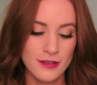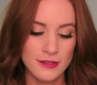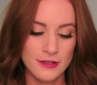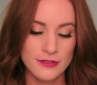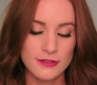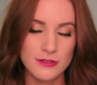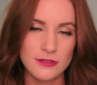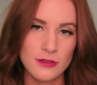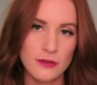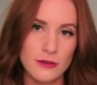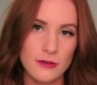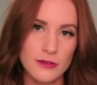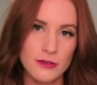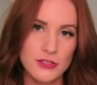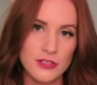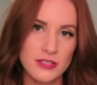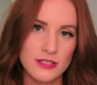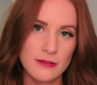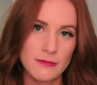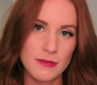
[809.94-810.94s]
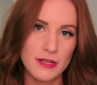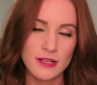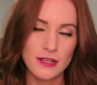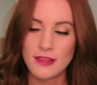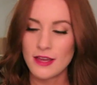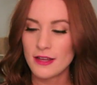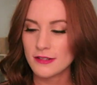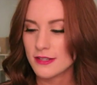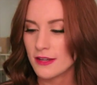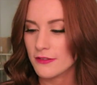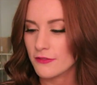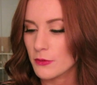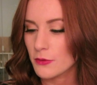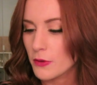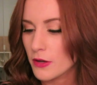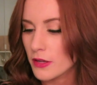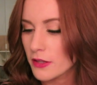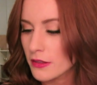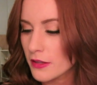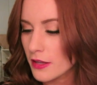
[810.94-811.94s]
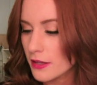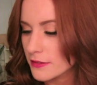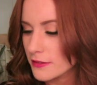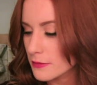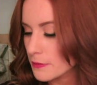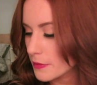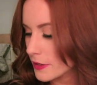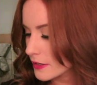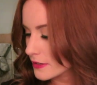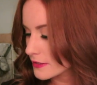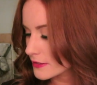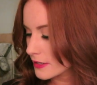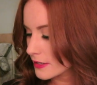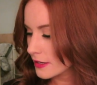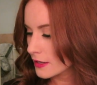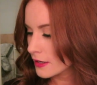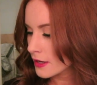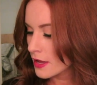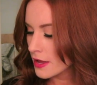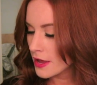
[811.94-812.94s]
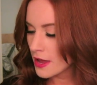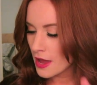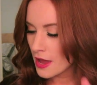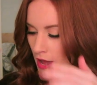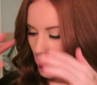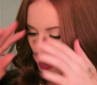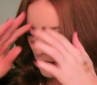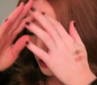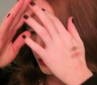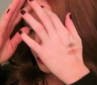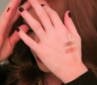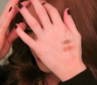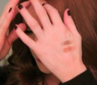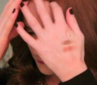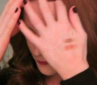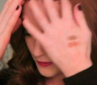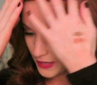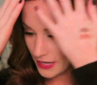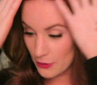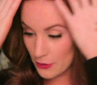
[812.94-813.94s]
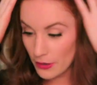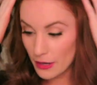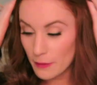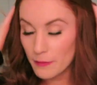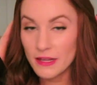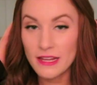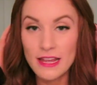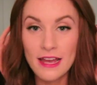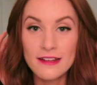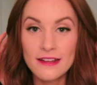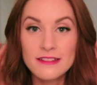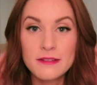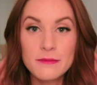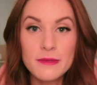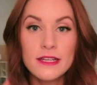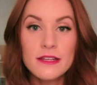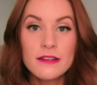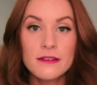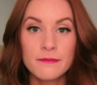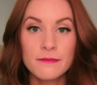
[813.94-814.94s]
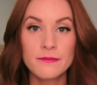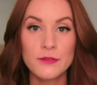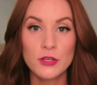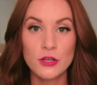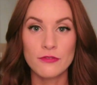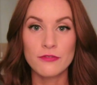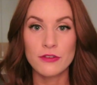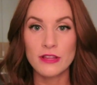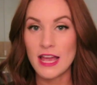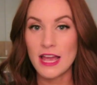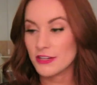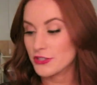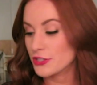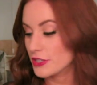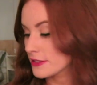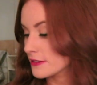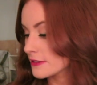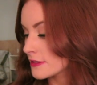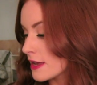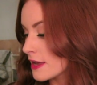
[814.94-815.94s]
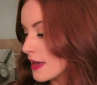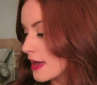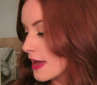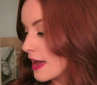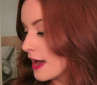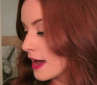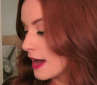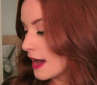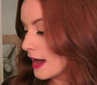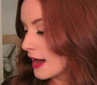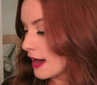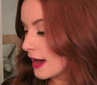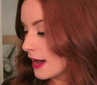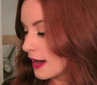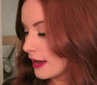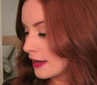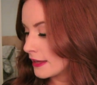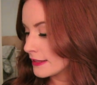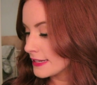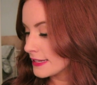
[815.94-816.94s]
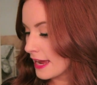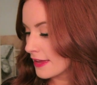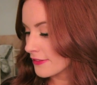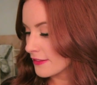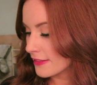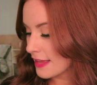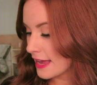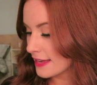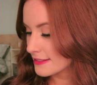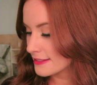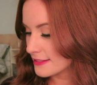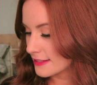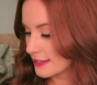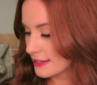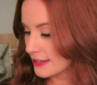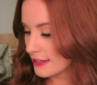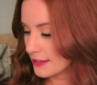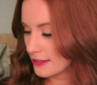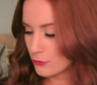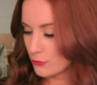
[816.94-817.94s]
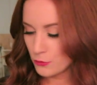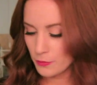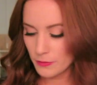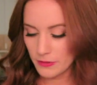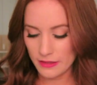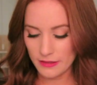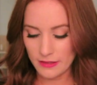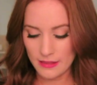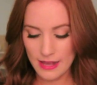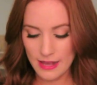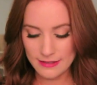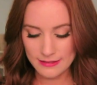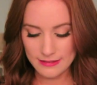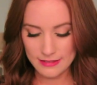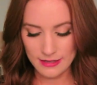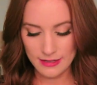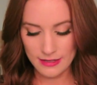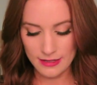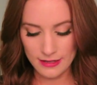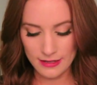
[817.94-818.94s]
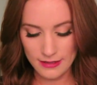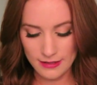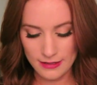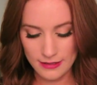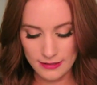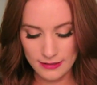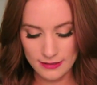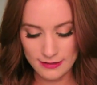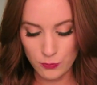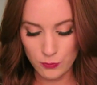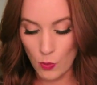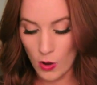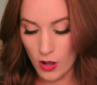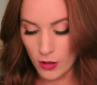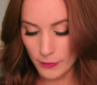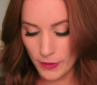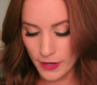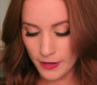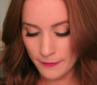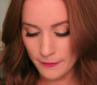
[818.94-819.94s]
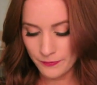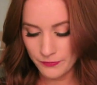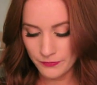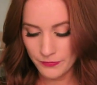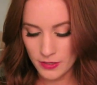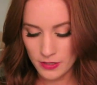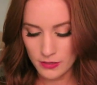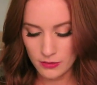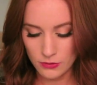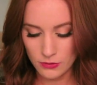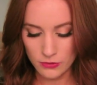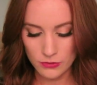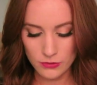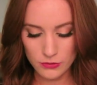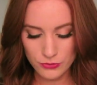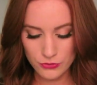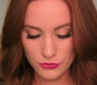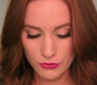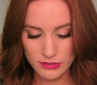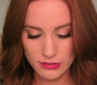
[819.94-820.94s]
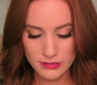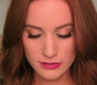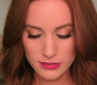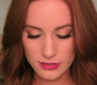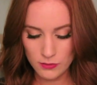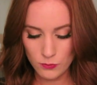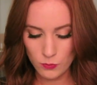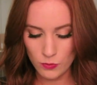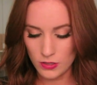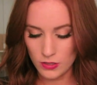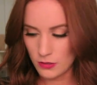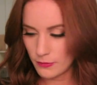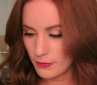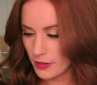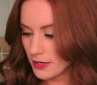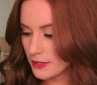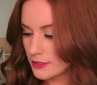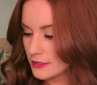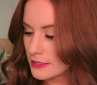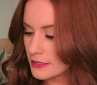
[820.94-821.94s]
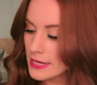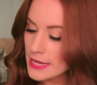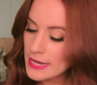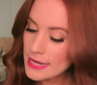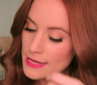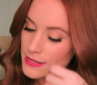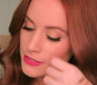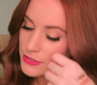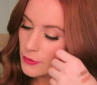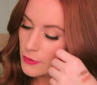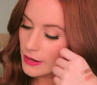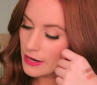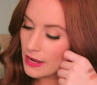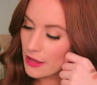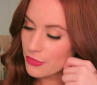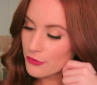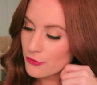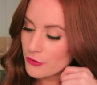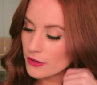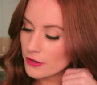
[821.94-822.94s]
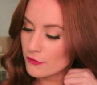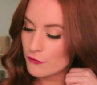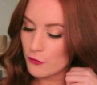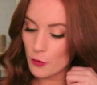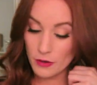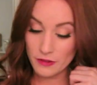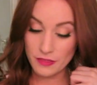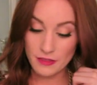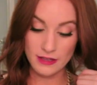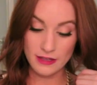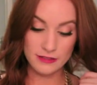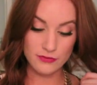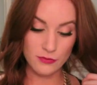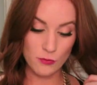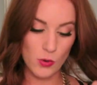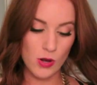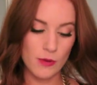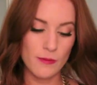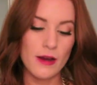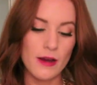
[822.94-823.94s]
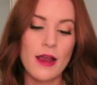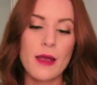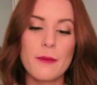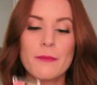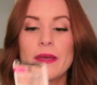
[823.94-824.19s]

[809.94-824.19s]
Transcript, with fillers: So I just submitted that to everyone. That's embarrassing. Um, anyway, but yeah, Dominion, good for lashes. Uh, yeah, the last thing, ooh, the last thing is Walmart. Good old trusty Walmart. So I got three, four things from Walmart. I